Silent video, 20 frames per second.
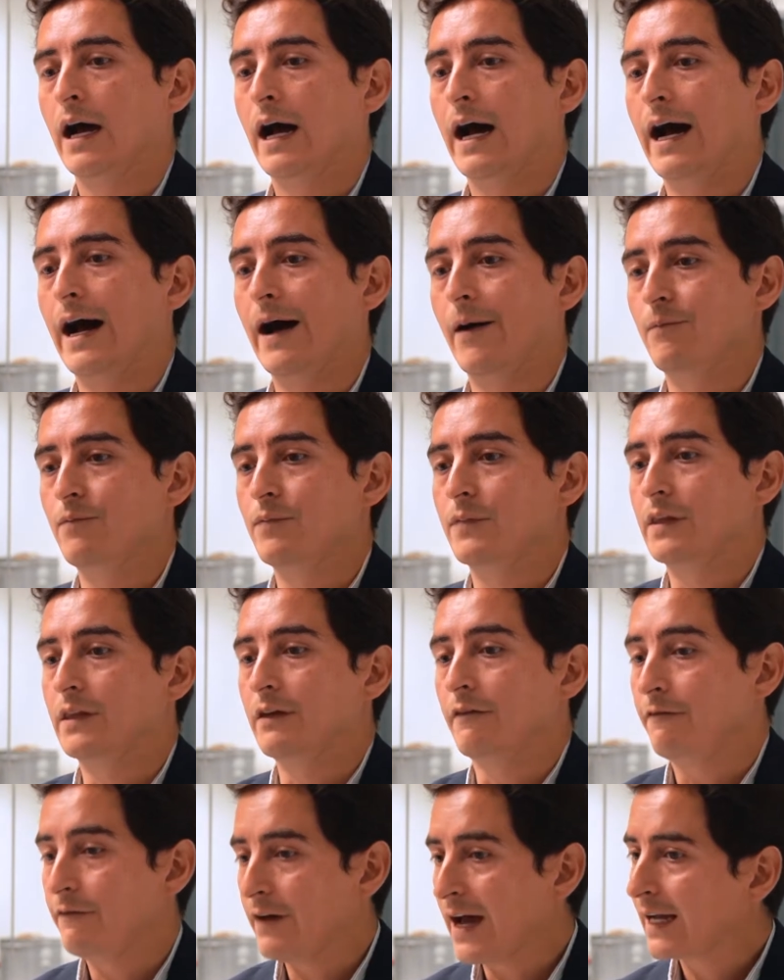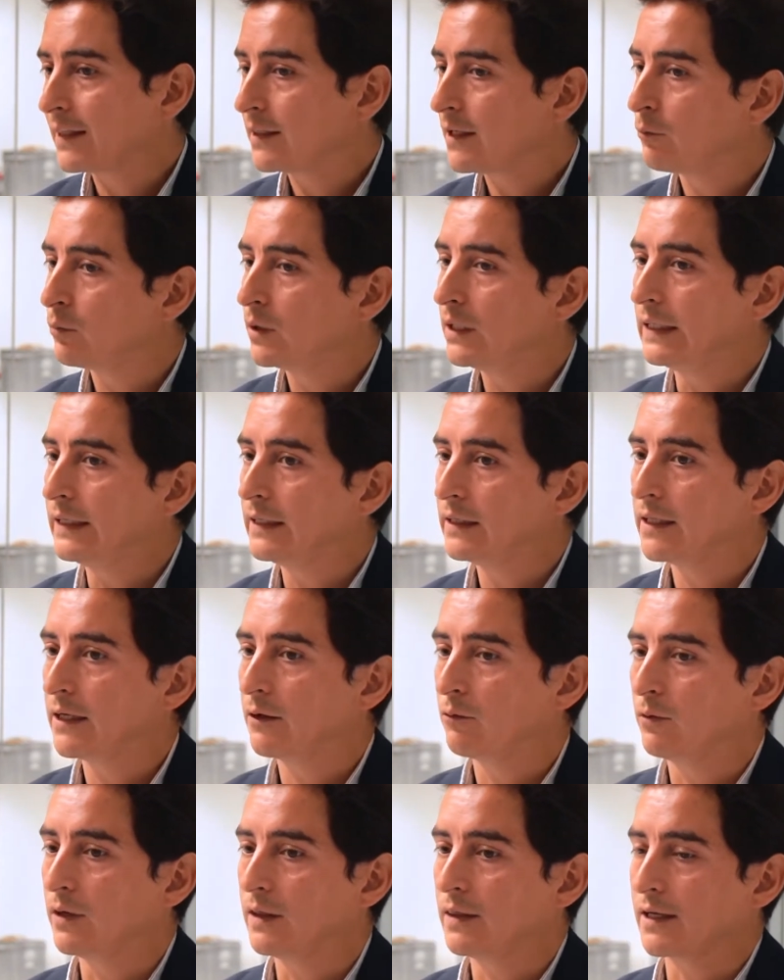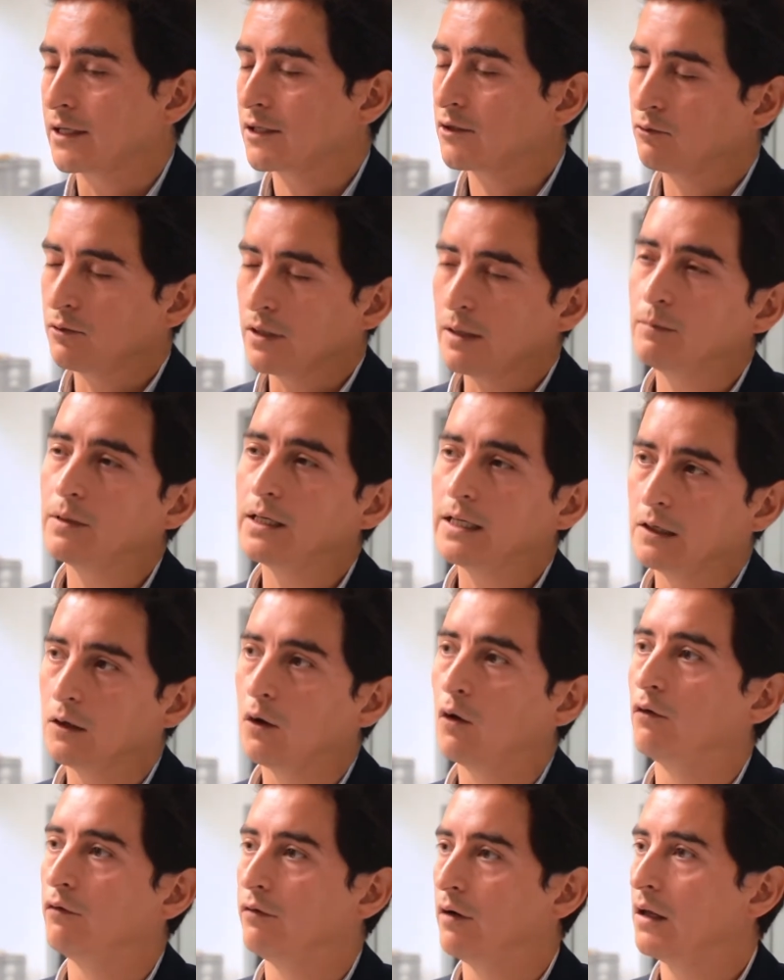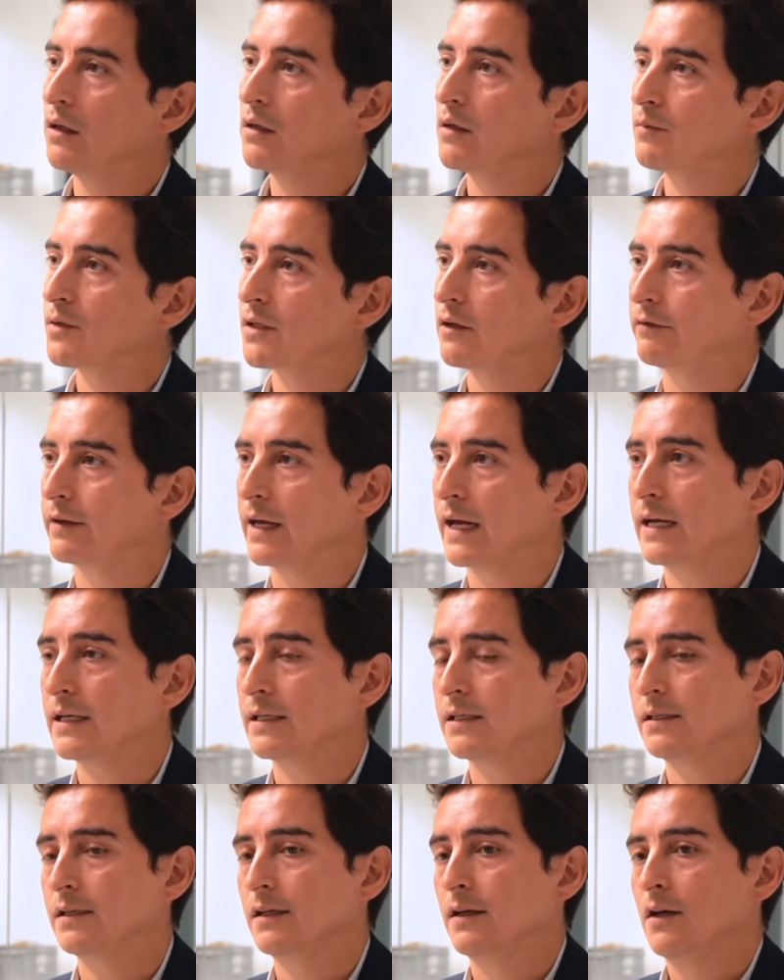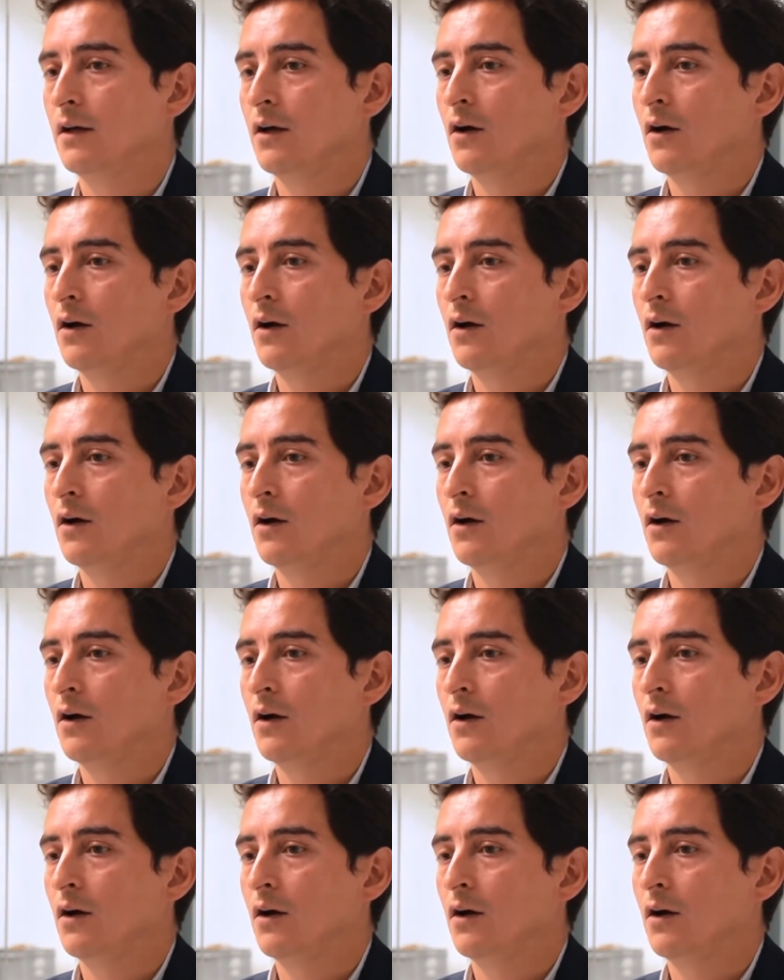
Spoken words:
The fact that we're dealing with extremely low volumes of gas